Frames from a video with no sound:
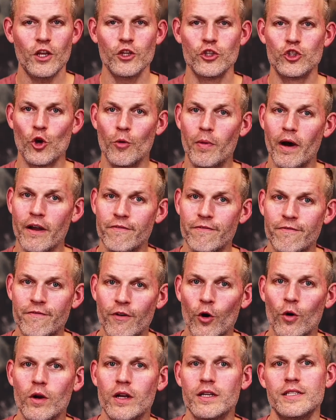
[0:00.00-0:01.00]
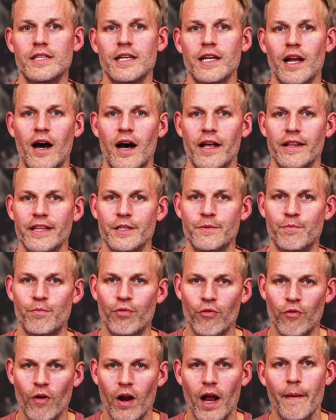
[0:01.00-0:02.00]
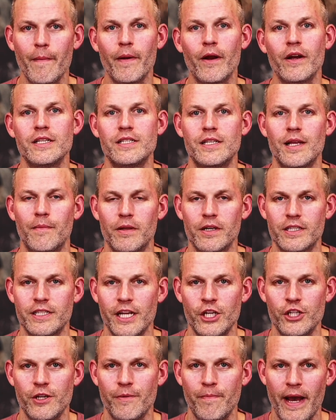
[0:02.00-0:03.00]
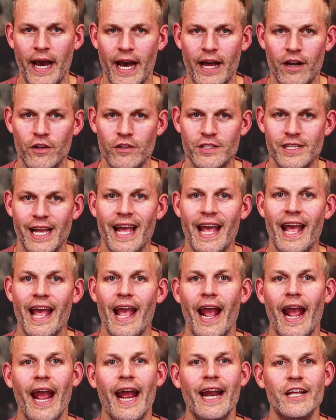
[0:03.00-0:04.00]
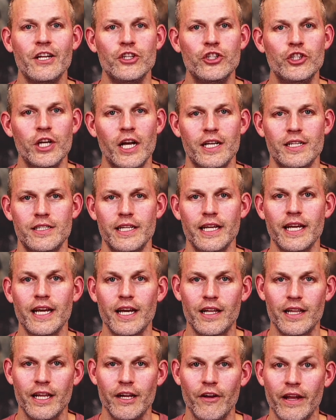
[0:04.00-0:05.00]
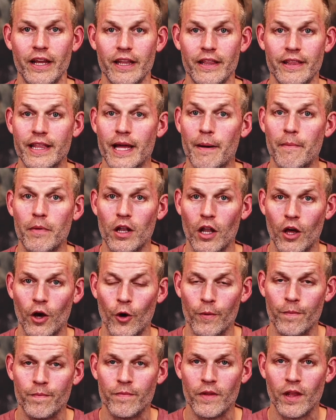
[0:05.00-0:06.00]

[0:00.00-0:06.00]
So by focusing on these primary subluxation patterns and adjusting and clearing them alone